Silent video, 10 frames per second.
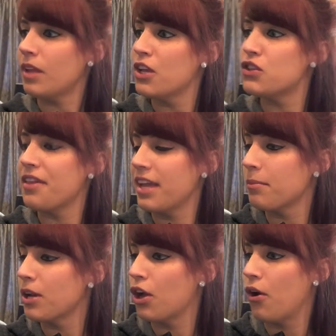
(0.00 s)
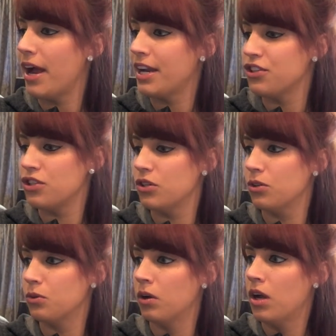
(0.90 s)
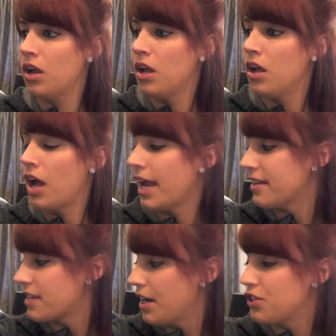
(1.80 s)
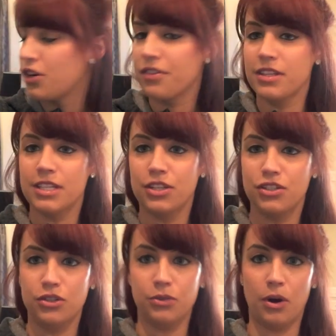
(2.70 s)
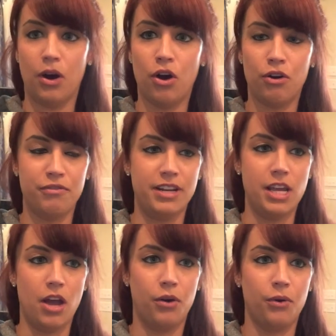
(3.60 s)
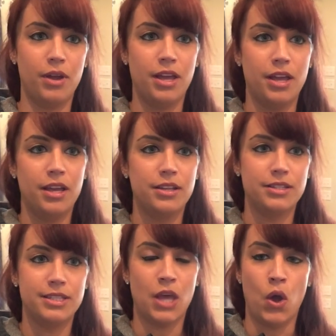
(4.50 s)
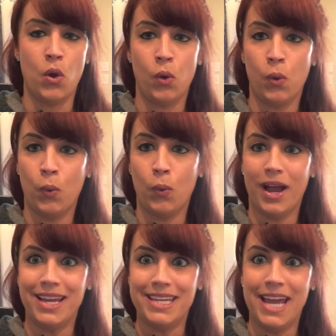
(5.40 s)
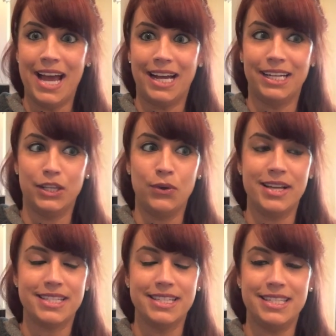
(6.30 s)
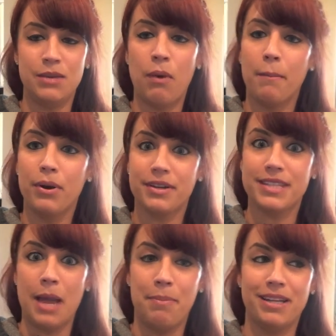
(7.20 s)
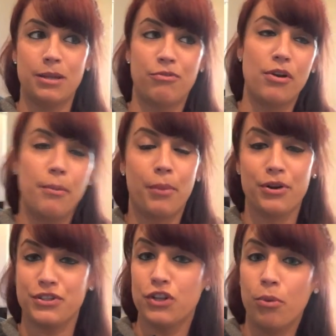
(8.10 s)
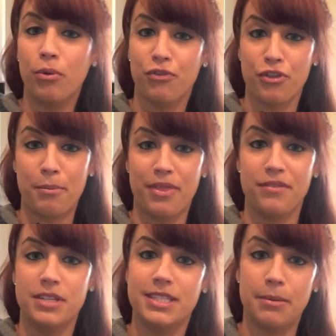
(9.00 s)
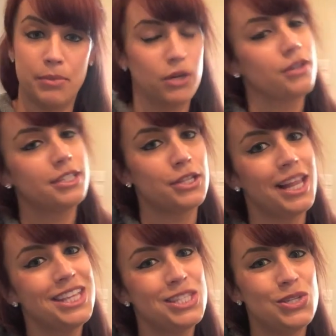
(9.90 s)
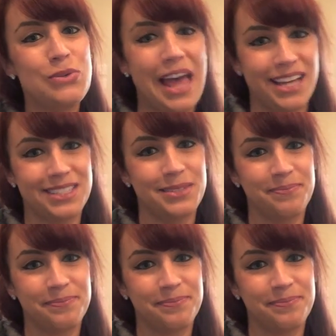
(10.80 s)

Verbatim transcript: So I think I'm gonna go ahead and do, I guess, kind of turn this into a haul video. So yeah, you guys can see what books I picked up from Barnes and Noble for the month of December. So let's do that.